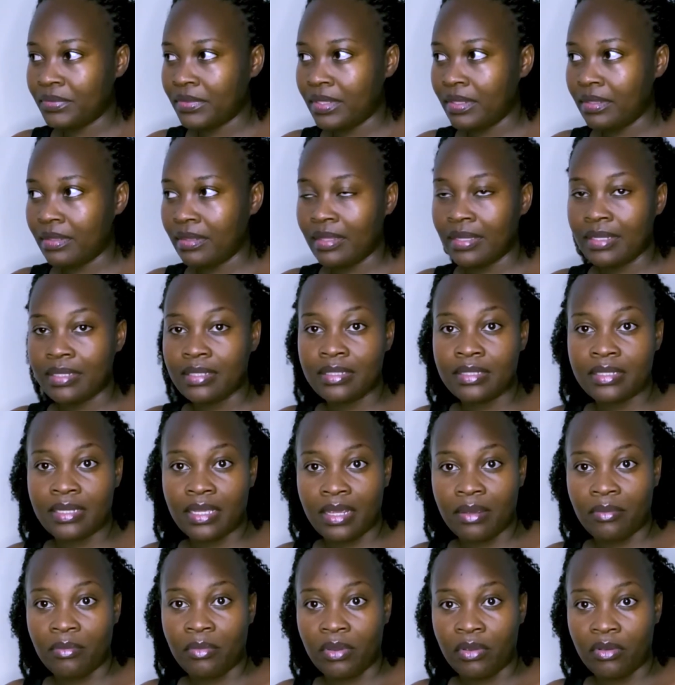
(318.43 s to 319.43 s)
In that
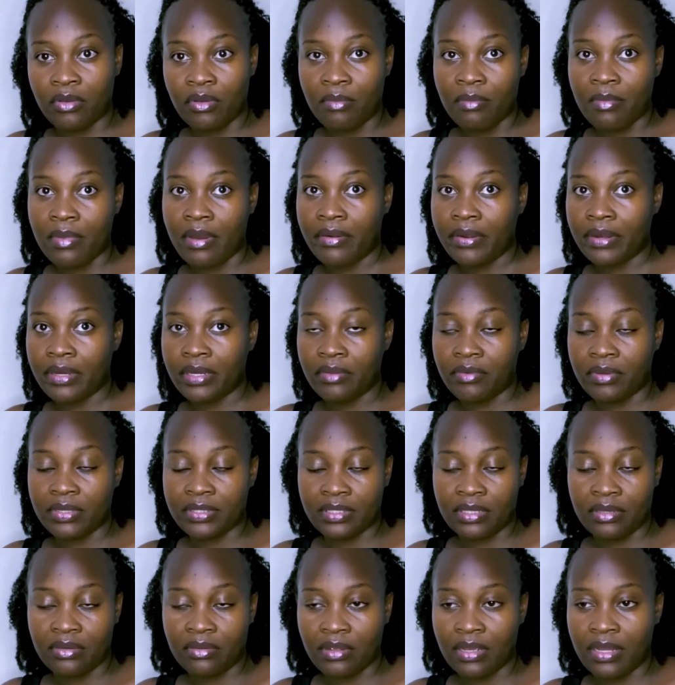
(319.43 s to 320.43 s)
time we got married, he was
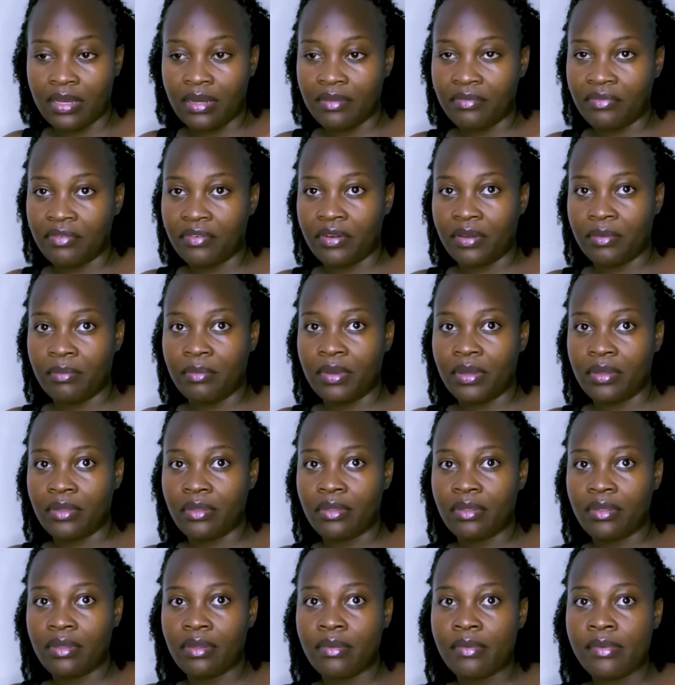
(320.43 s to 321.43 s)
in Uganda for a
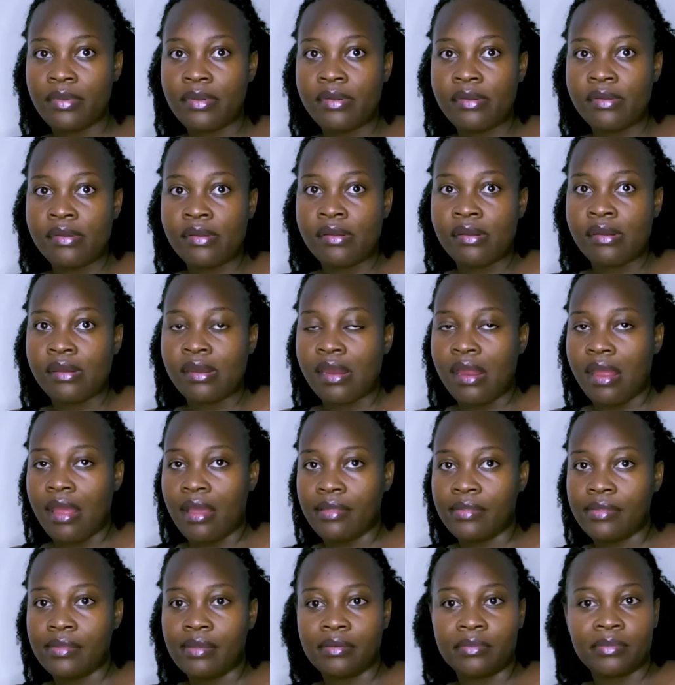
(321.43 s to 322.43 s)
month.
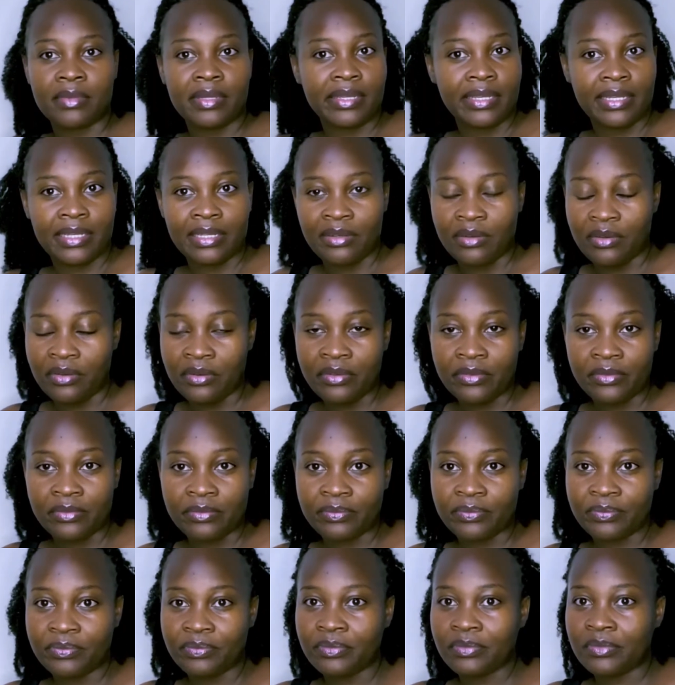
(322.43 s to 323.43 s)
And I'm like,
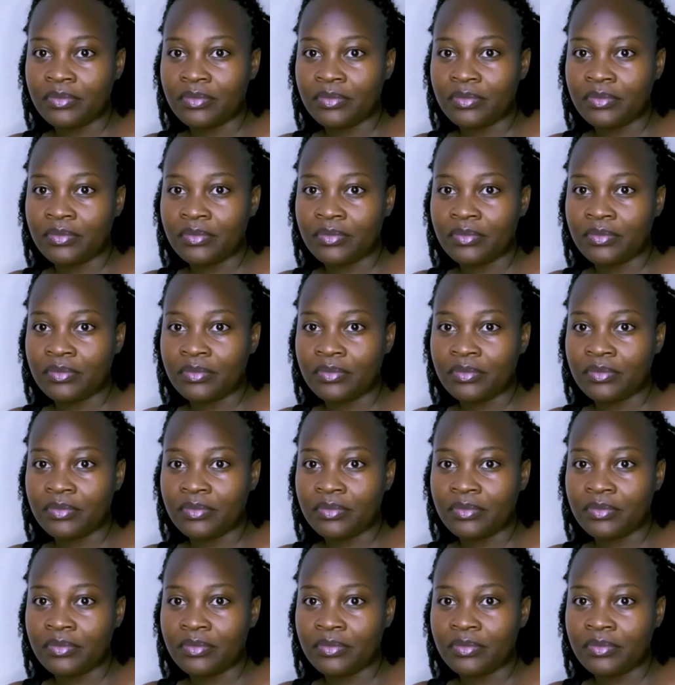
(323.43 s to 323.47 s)
no.